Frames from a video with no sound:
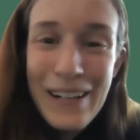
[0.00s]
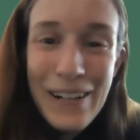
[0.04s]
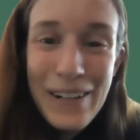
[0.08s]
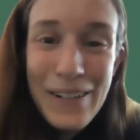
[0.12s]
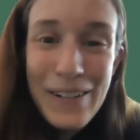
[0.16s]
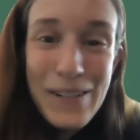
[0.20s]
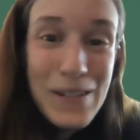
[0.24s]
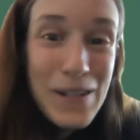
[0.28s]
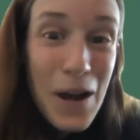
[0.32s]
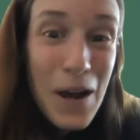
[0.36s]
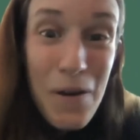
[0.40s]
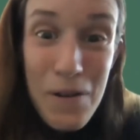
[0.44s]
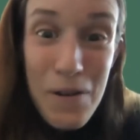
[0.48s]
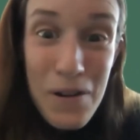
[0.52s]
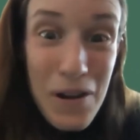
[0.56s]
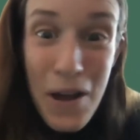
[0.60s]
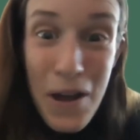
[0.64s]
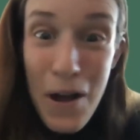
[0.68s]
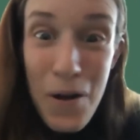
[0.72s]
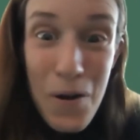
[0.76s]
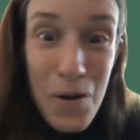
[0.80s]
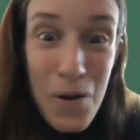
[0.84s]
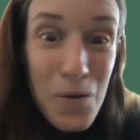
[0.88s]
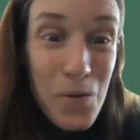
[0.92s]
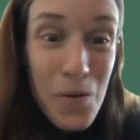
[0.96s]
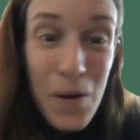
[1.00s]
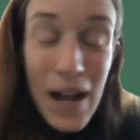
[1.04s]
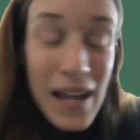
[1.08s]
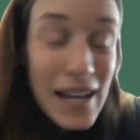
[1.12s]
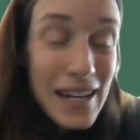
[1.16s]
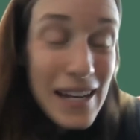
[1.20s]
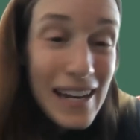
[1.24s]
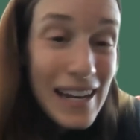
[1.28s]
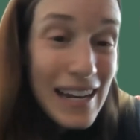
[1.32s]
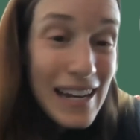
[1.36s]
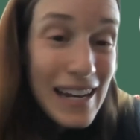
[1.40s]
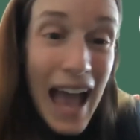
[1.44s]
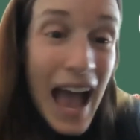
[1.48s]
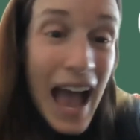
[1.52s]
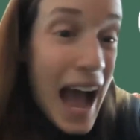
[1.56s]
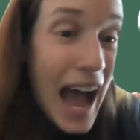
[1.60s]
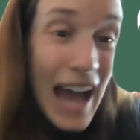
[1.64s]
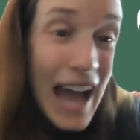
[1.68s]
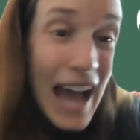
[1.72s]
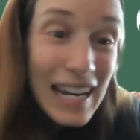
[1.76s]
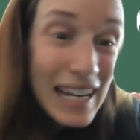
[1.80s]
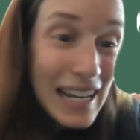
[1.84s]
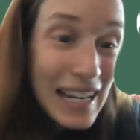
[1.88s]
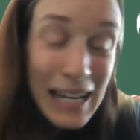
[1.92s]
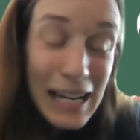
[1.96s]
don't know what
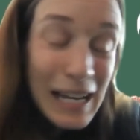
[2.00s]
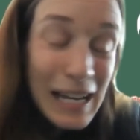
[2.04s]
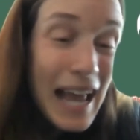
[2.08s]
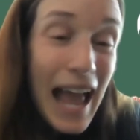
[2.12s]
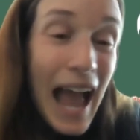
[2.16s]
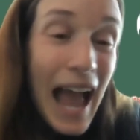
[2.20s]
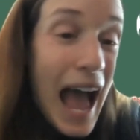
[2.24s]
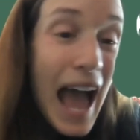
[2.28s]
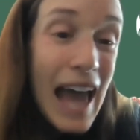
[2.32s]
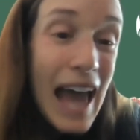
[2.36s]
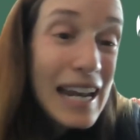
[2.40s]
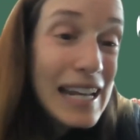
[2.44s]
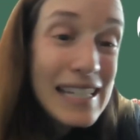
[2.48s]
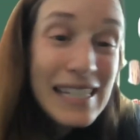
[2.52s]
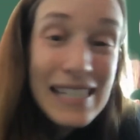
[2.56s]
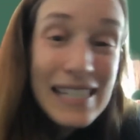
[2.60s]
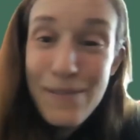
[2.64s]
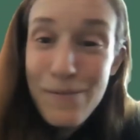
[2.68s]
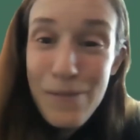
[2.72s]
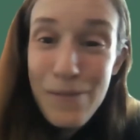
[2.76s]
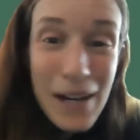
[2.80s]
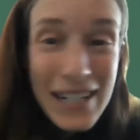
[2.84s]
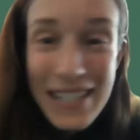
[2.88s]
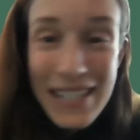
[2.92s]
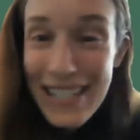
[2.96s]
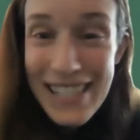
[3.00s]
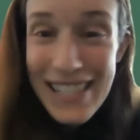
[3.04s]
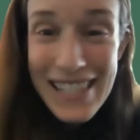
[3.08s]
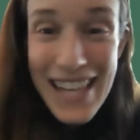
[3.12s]
to